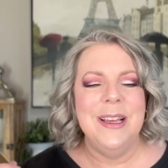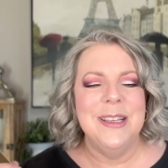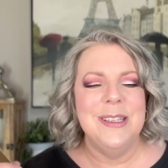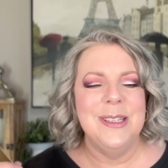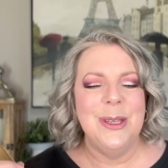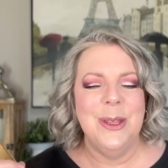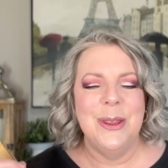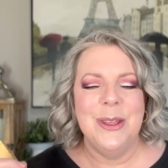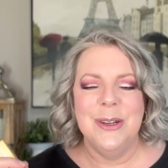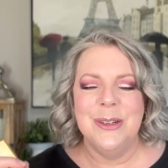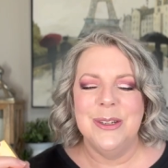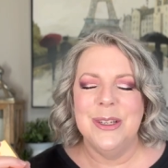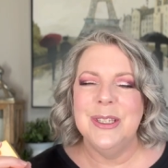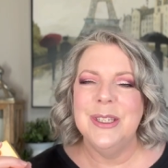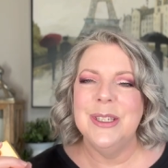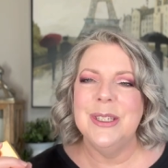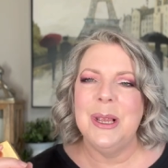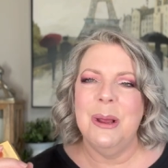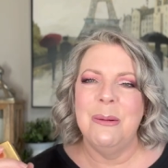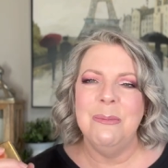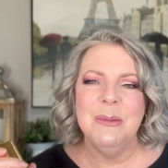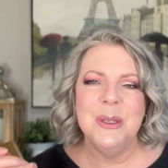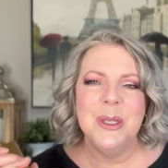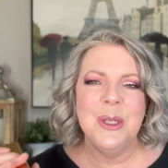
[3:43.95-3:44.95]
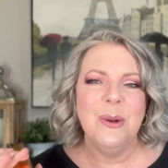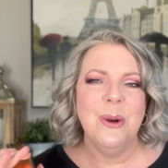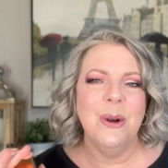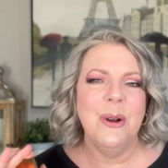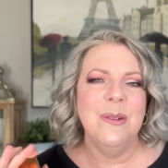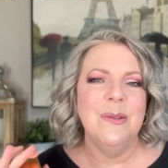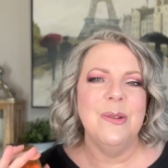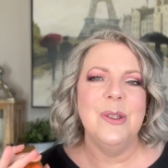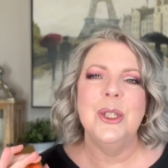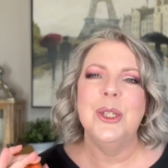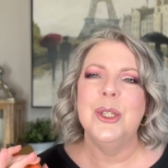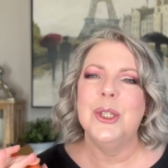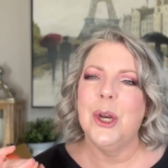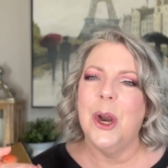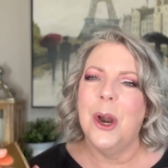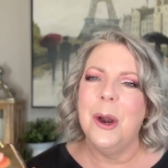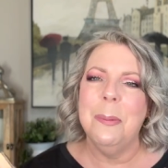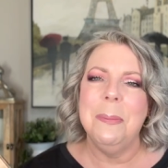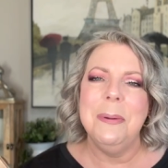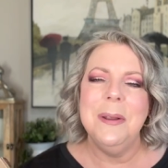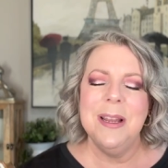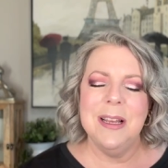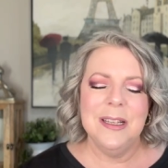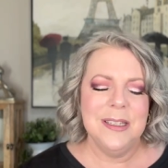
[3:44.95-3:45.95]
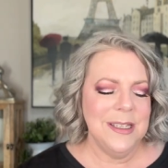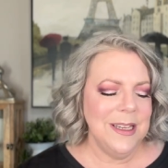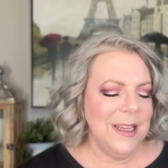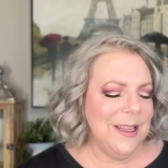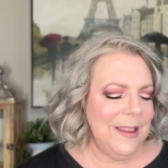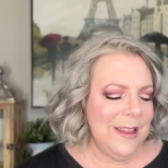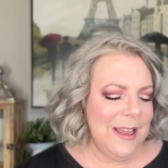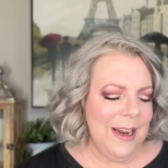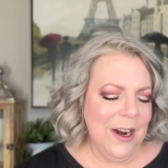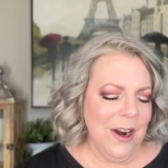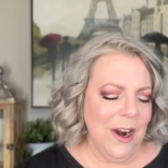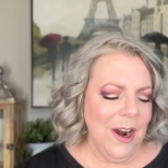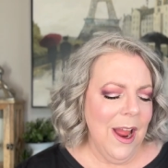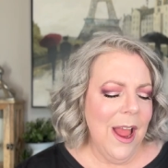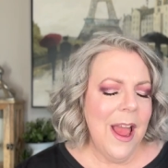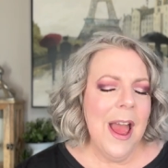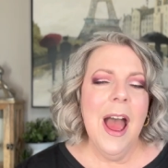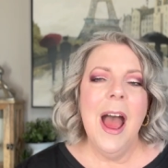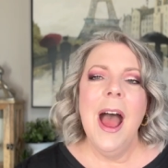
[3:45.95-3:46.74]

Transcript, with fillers: So there's some sort of sharpness in there.